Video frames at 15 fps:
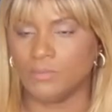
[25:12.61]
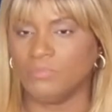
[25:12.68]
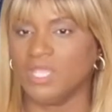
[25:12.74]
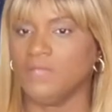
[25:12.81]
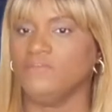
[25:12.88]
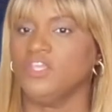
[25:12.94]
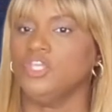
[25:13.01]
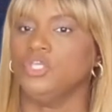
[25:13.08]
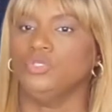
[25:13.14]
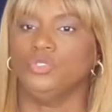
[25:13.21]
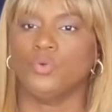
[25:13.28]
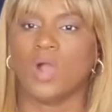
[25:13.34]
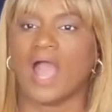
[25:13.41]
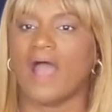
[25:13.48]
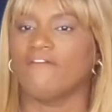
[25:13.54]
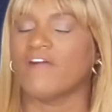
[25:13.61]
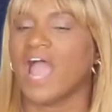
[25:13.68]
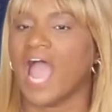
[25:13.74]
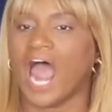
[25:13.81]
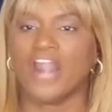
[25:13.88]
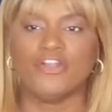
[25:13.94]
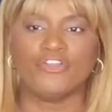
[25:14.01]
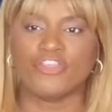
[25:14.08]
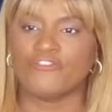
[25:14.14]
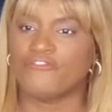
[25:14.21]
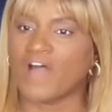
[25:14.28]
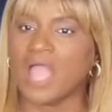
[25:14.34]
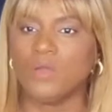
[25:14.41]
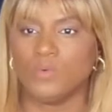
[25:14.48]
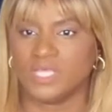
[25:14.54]
Maybe you have another
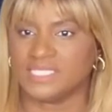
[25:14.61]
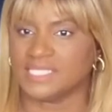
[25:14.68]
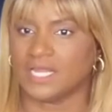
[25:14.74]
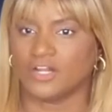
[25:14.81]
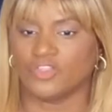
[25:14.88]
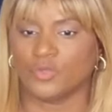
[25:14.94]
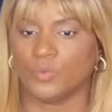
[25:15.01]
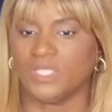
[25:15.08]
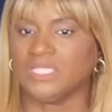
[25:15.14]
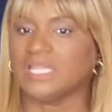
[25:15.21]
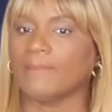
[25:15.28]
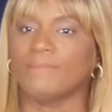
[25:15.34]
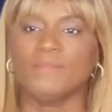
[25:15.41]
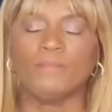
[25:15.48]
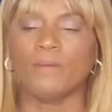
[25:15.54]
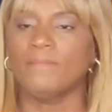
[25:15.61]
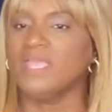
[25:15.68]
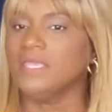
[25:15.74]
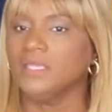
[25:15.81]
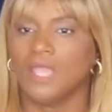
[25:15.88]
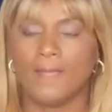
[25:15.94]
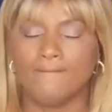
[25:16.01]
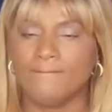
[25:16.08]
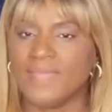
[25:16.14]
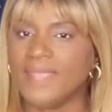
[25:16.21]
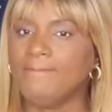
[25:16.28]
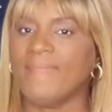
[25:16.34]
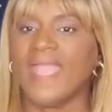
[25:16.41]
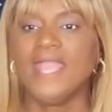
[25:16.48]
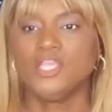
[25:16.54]
5 weeks out of the week that people may
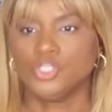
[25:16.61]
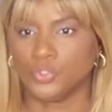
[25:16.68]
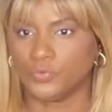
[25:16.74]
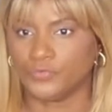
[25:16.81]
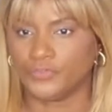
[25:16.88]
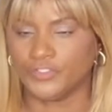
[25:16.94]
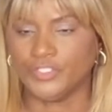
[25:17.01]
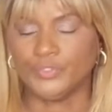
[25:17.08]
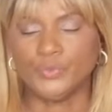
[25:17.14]
pay you for